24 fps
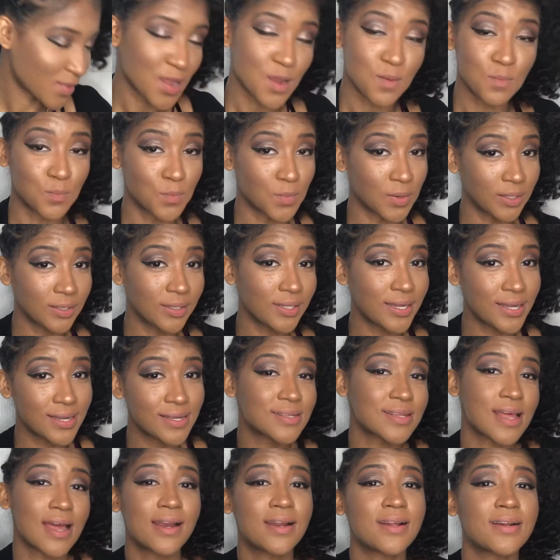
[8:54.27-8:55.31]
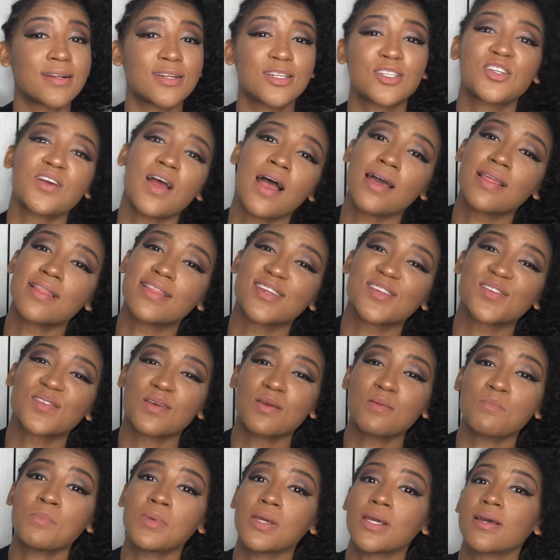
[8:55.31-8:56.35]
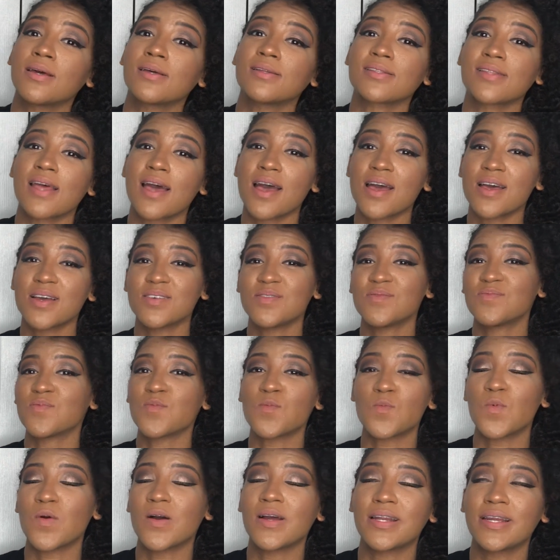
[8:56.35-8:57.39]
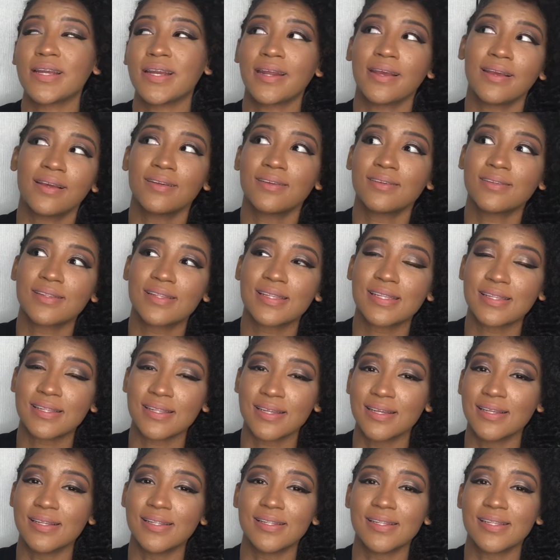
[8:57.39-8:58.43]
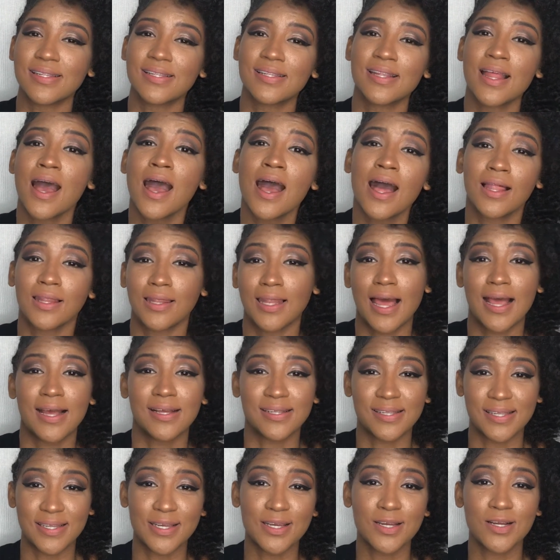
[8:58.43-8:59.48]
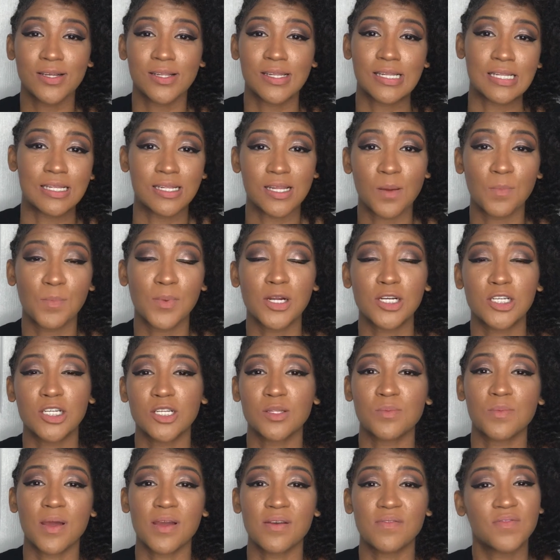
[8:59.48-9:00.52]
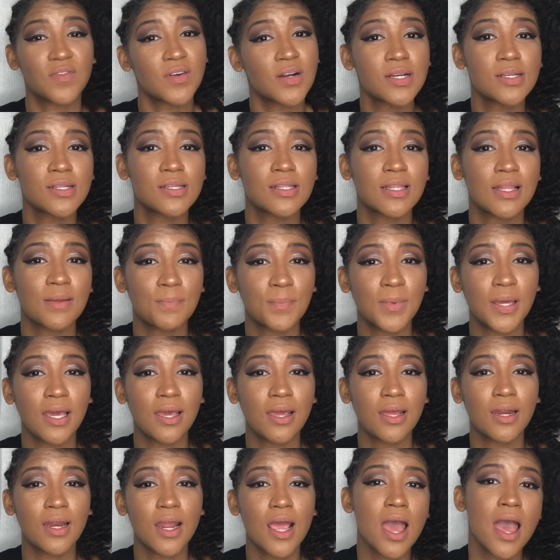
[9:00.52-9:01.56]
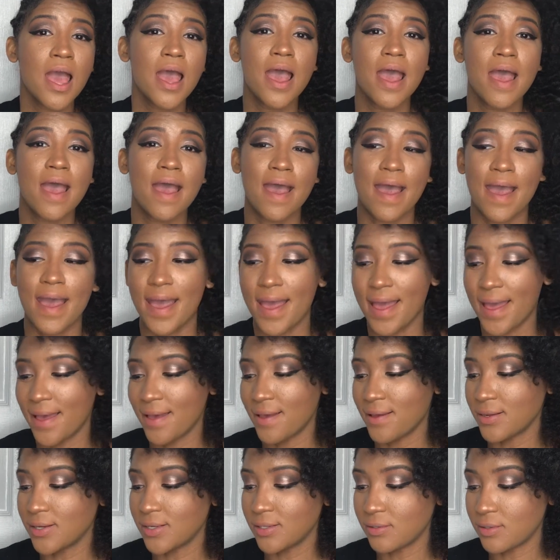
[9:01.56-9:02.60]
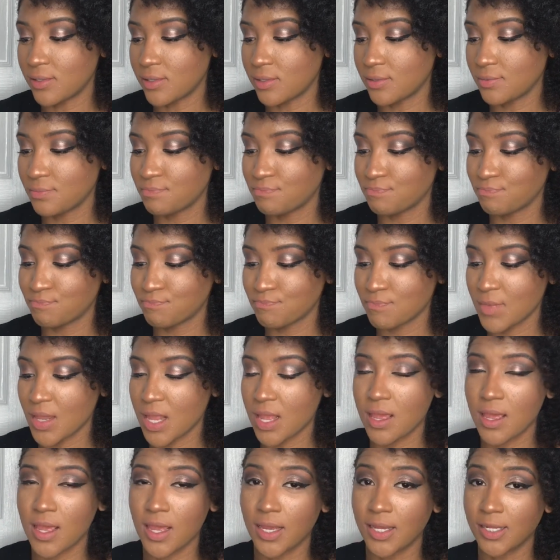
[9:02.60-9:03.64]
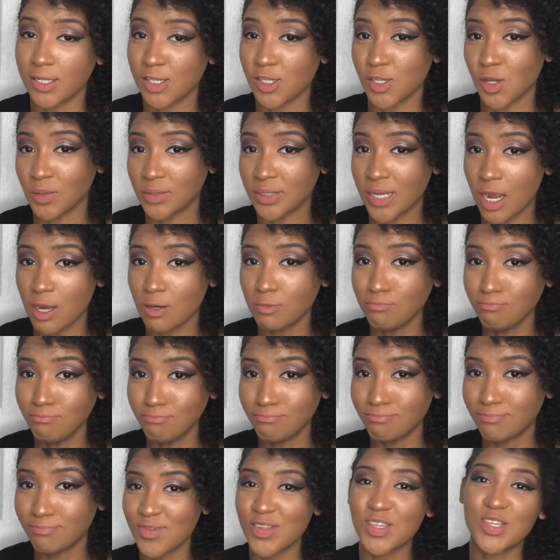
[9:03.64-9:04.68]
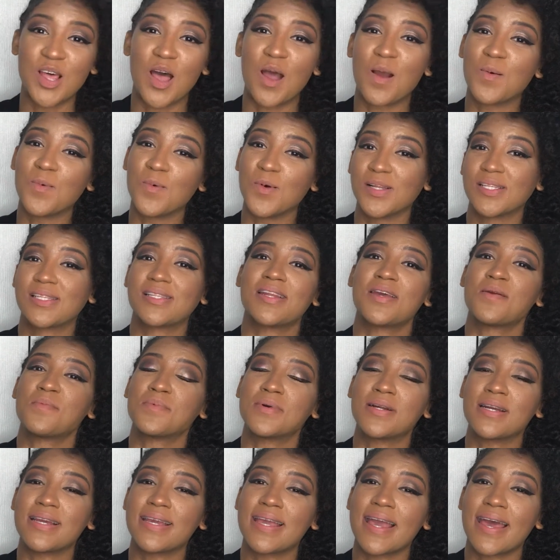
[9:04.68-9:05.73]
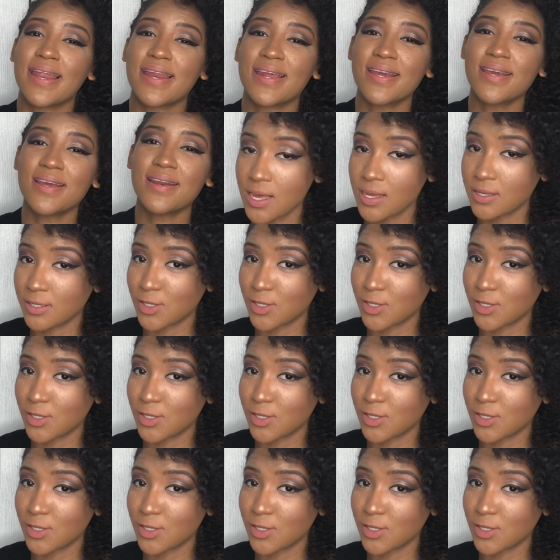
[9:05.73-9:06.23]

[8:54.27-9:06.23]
I'm really excited to try this one because I wanted it since last year, since I purchased my first lip kit, and it sold out, so I wasn't able to get it.